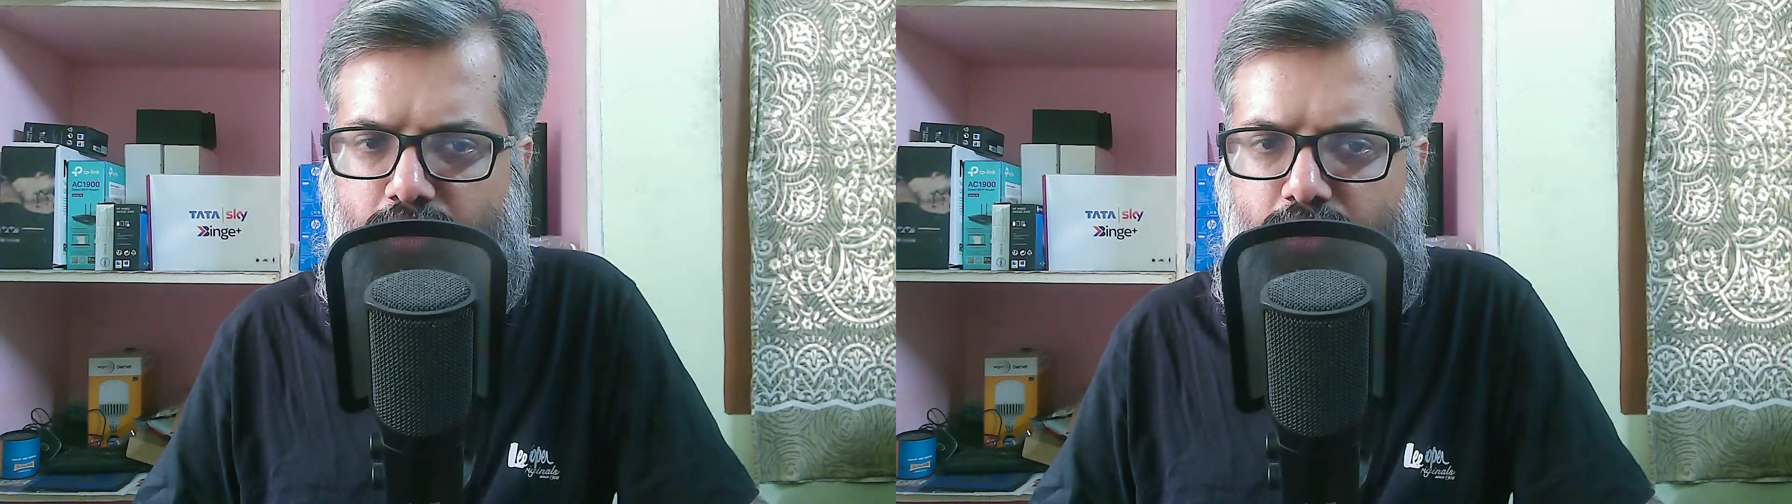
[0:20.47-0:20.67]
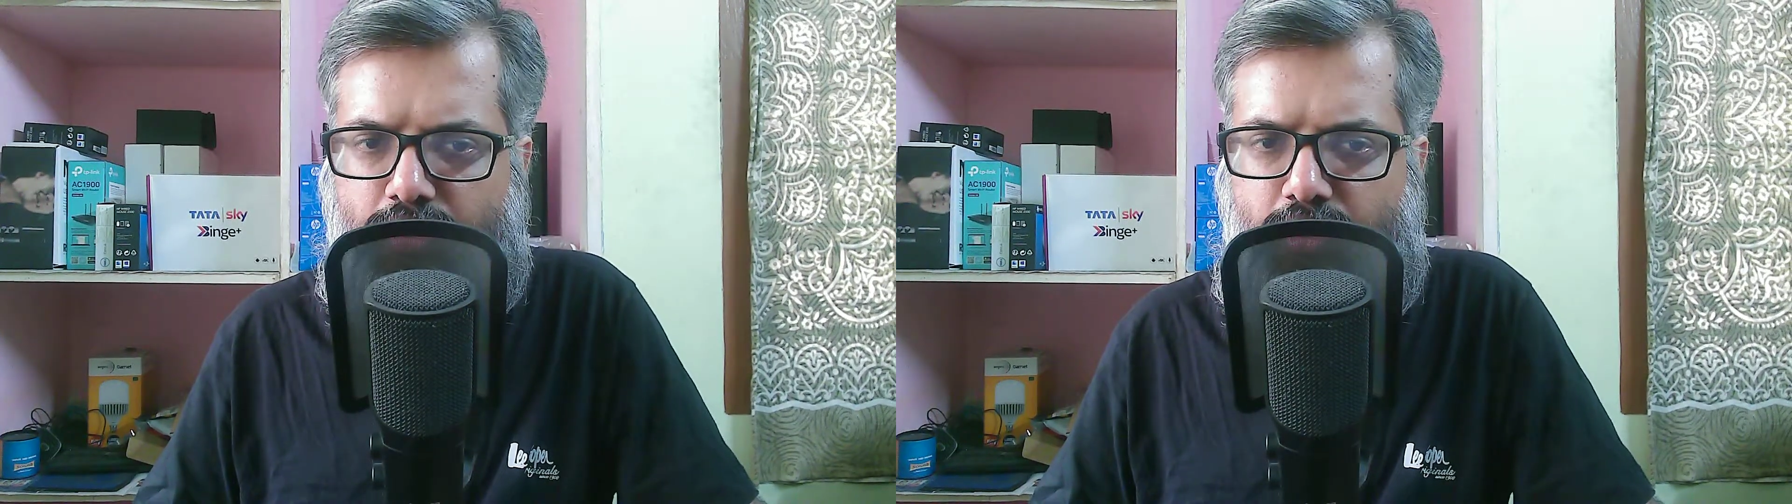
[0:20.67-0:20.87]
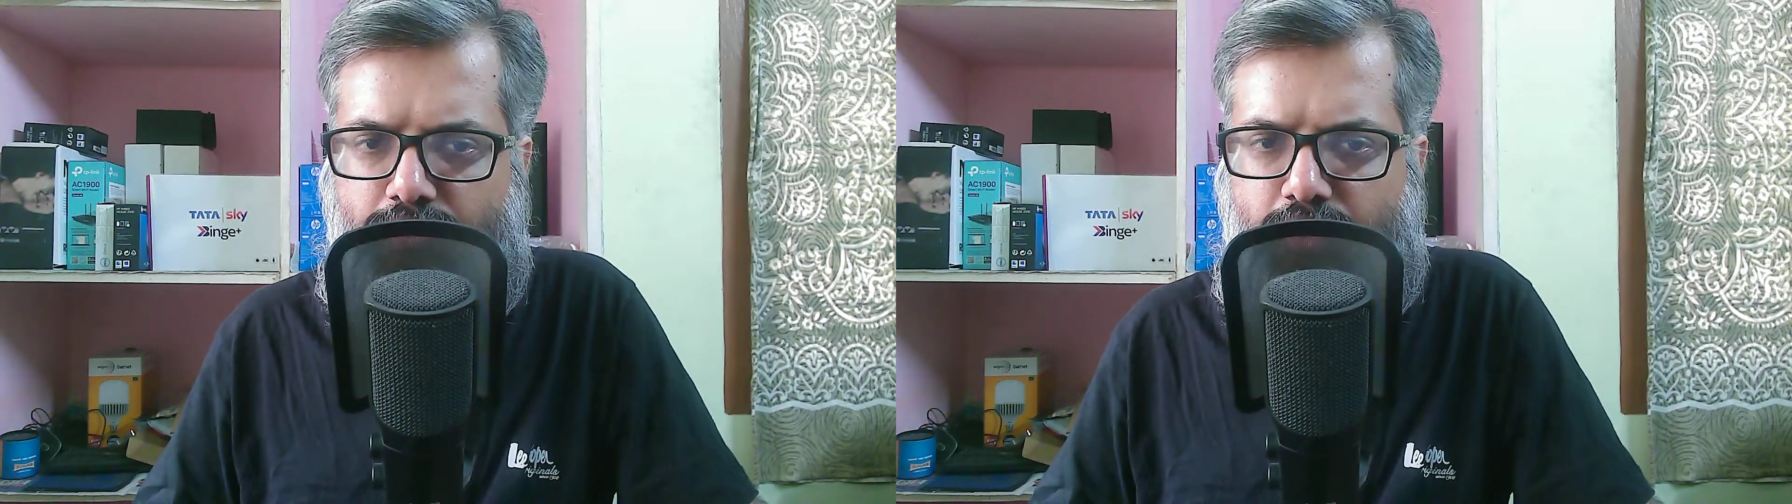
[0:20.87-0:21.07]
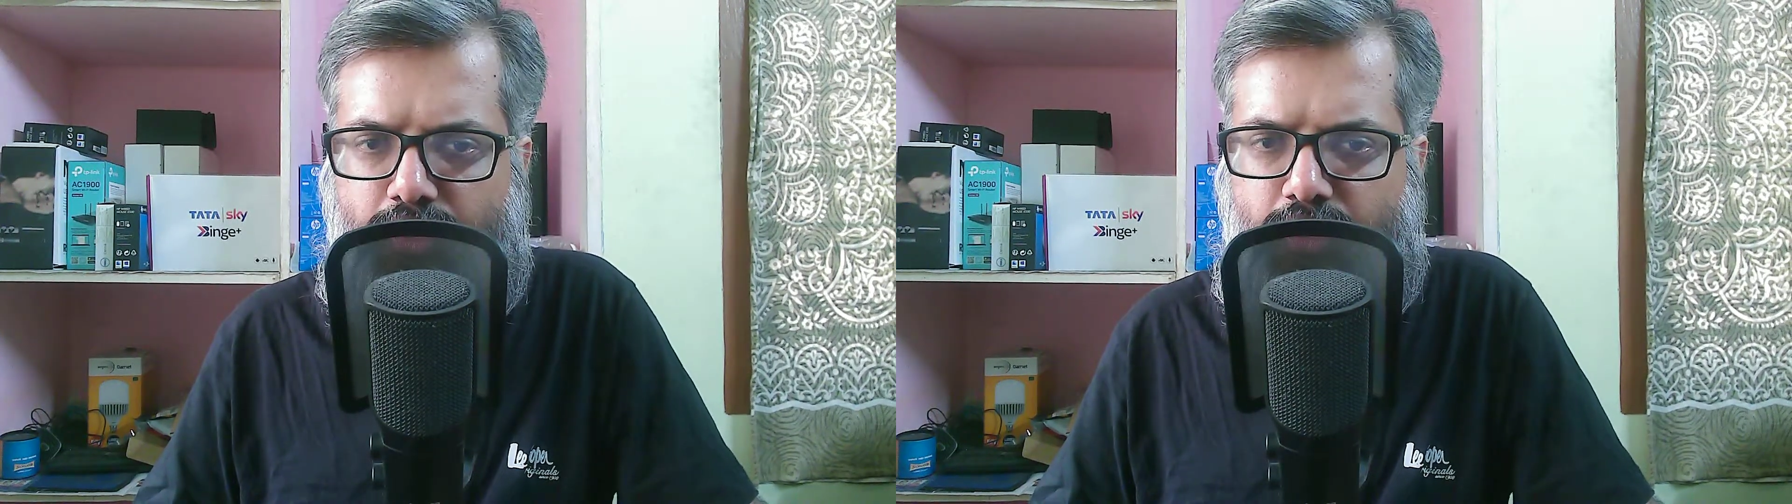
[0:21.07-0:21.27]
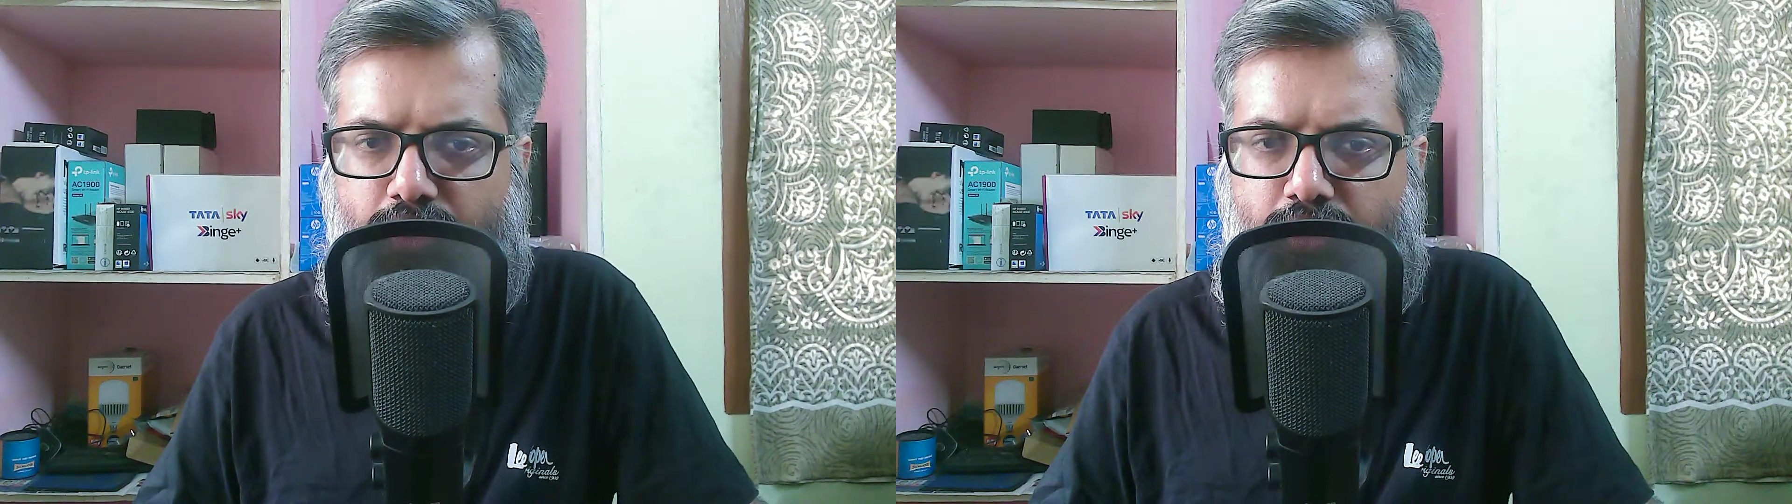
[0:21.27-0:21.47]

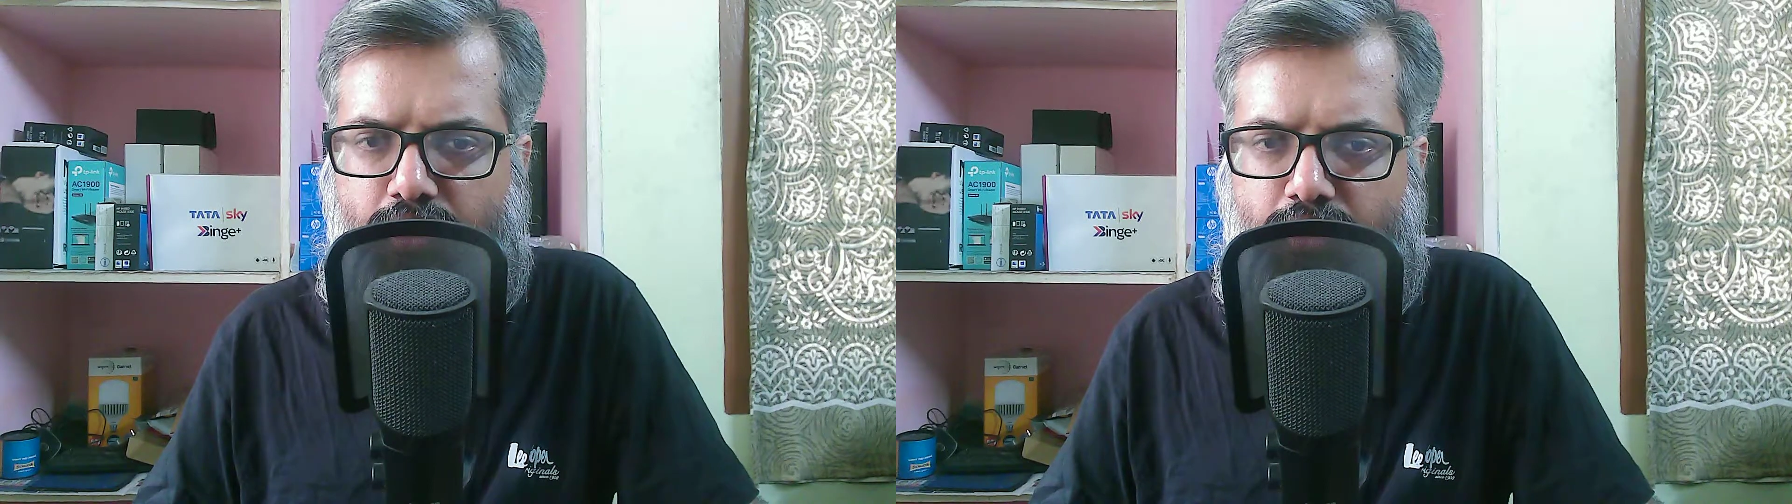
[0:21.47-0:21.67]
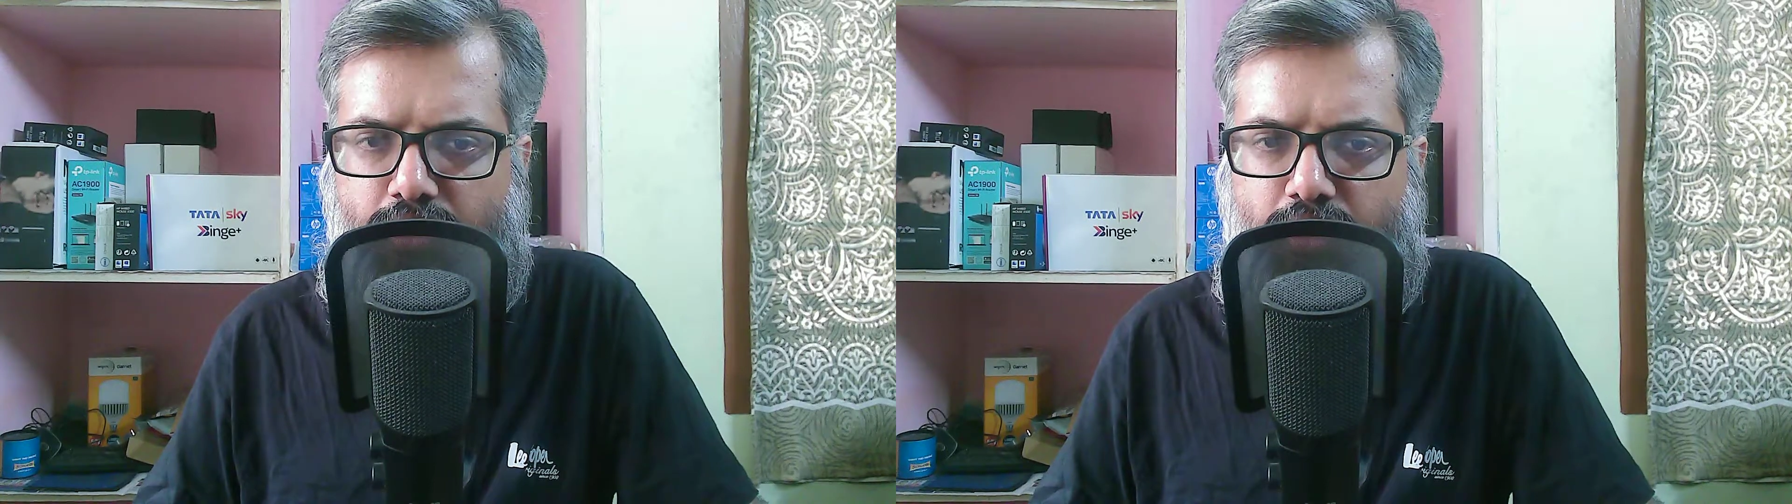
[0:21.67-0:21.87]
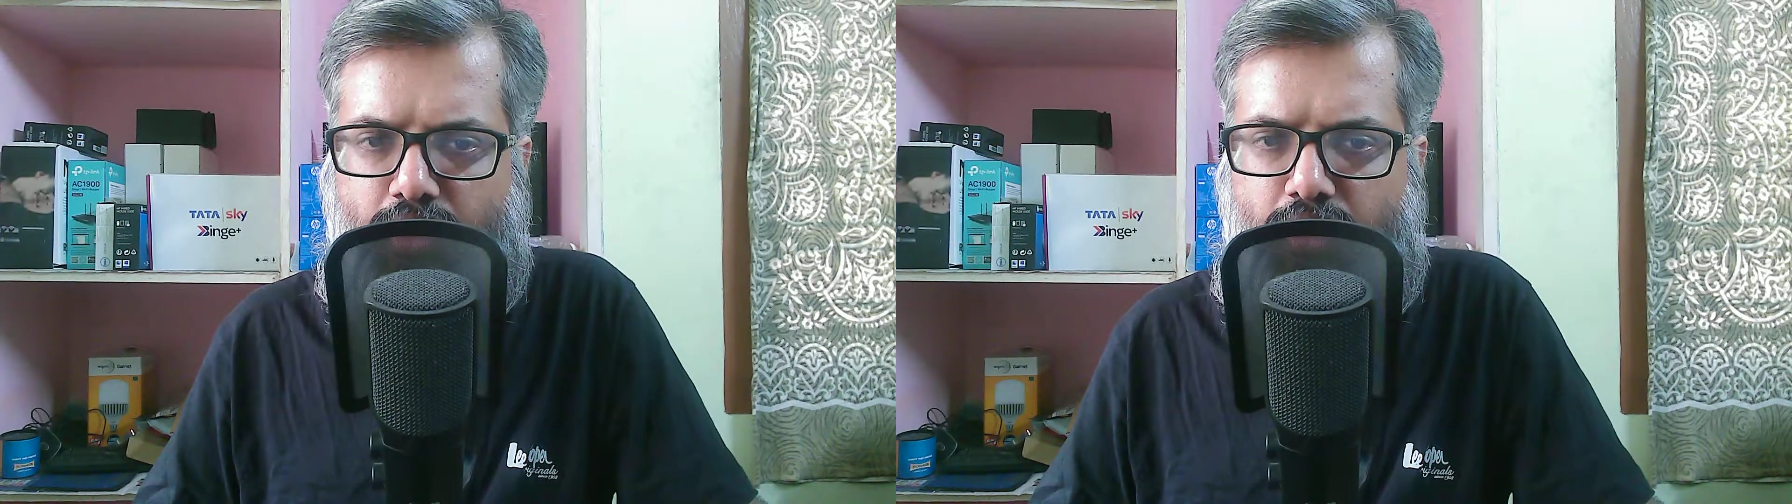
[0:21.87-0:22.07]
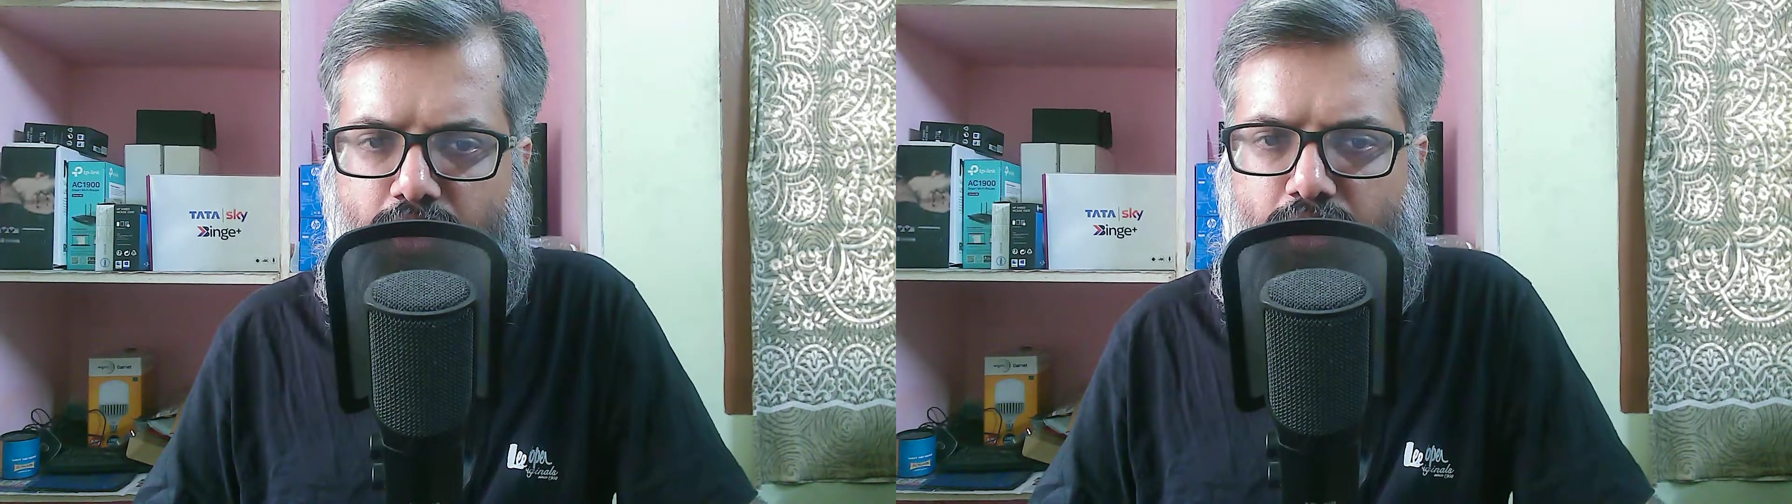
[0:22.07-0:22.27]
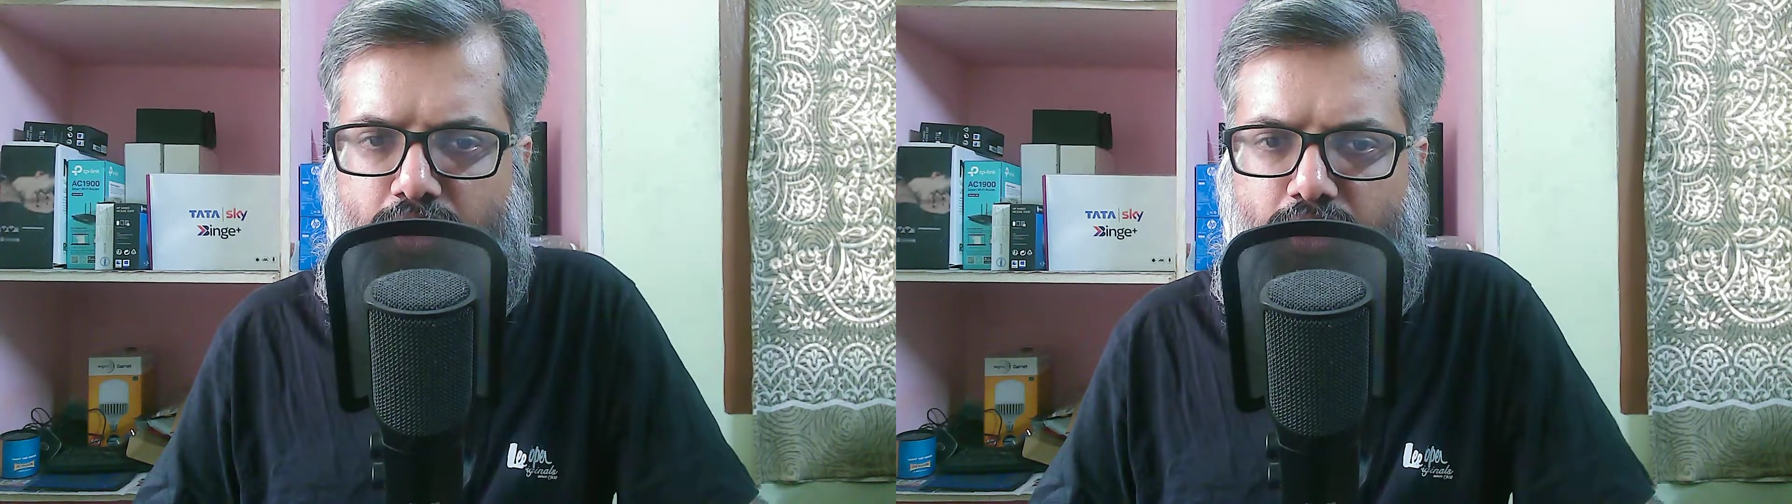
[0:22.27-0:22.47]
deficiencies that
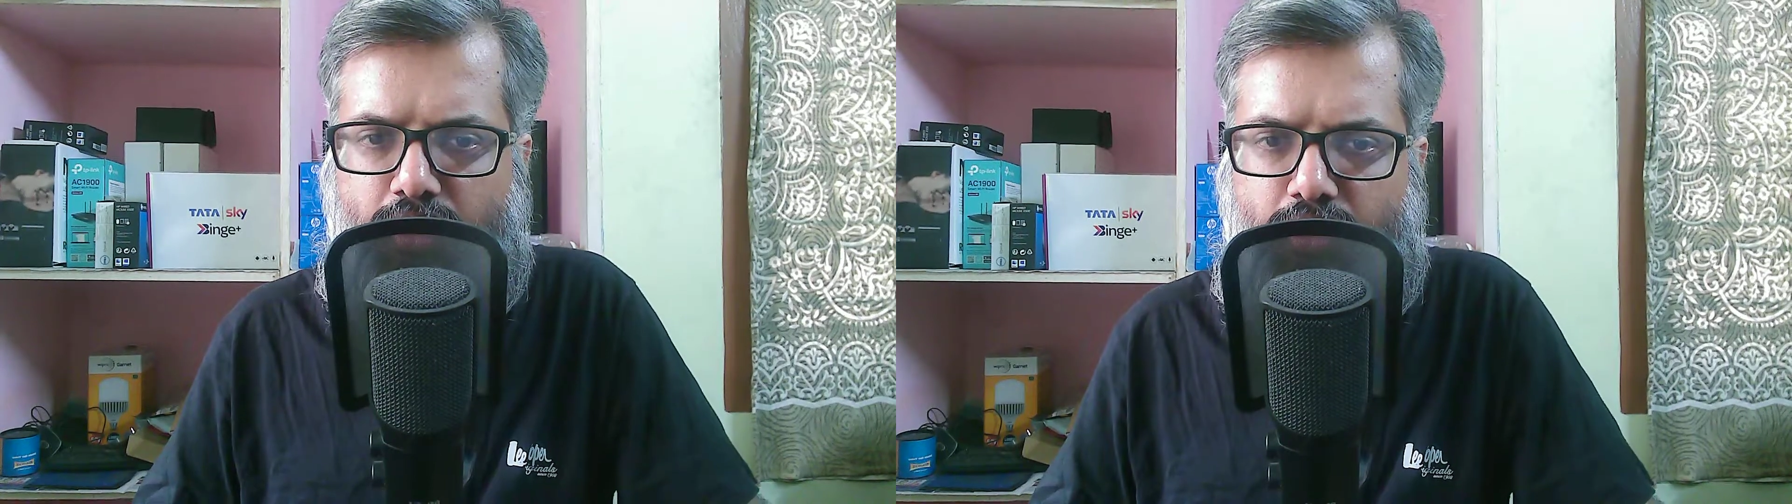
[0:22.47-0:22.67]
hinder